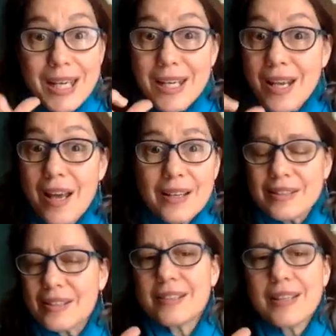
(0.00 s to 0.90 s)

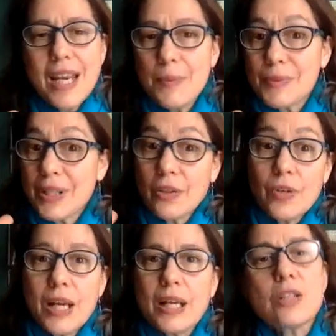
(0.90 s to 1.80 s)
Yes. Is 80%
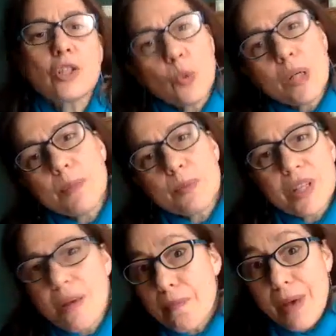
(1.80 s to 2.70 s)
great? Is
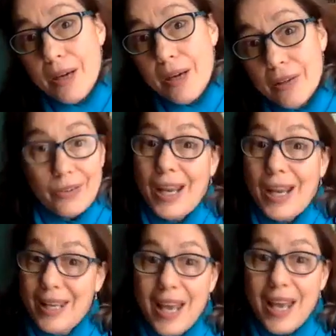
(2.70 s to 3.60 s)
20% better?
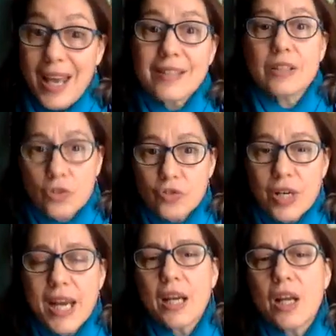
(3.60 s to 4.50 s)
Great. Yes, it's
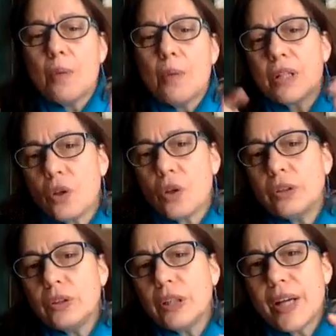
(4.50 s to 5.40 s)
great. But it's
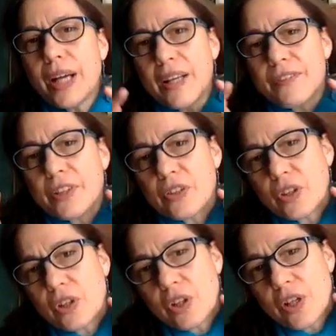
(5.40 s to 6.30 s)
only great if
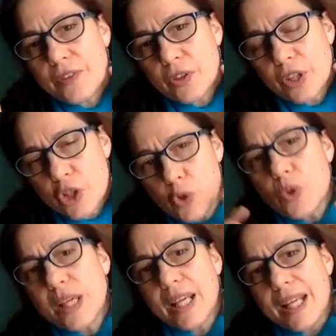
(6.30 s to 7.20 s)
you're
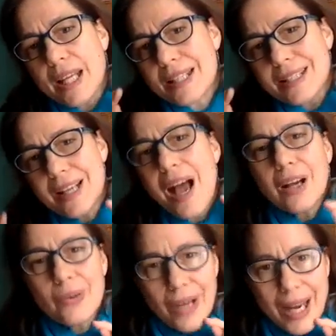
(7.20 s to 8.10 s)
enjoying it. It's not
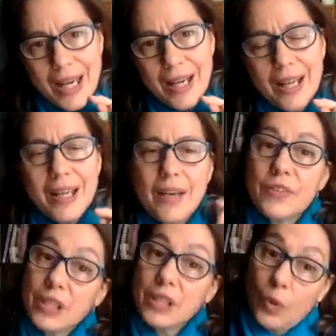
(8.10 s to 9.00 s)
great if
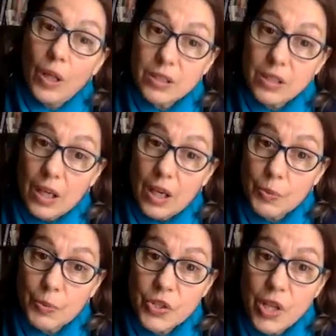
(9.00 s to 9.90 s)
you're saying, well, it's not
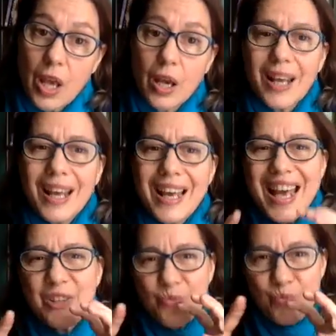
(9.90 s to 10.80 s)
100%.
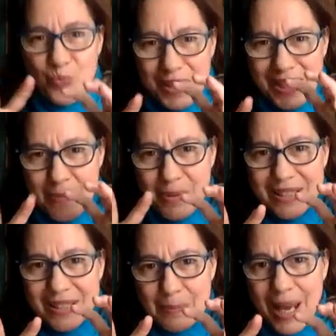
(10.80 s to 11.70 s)
And what that
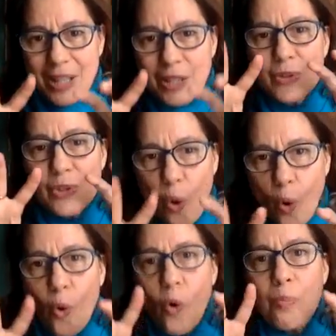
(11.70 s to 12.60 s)
brings us back to is the
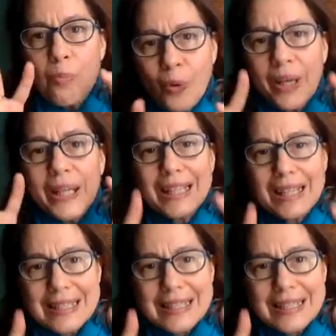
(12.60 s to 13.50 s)
whole point
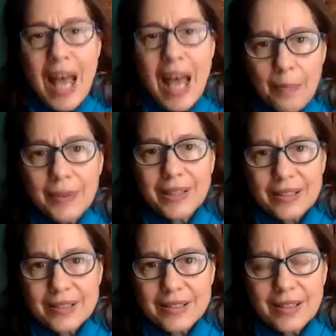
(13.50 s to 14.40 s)
is the
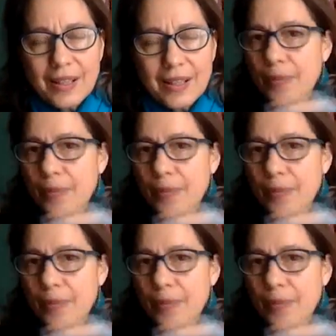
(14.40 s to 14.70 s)
happiness.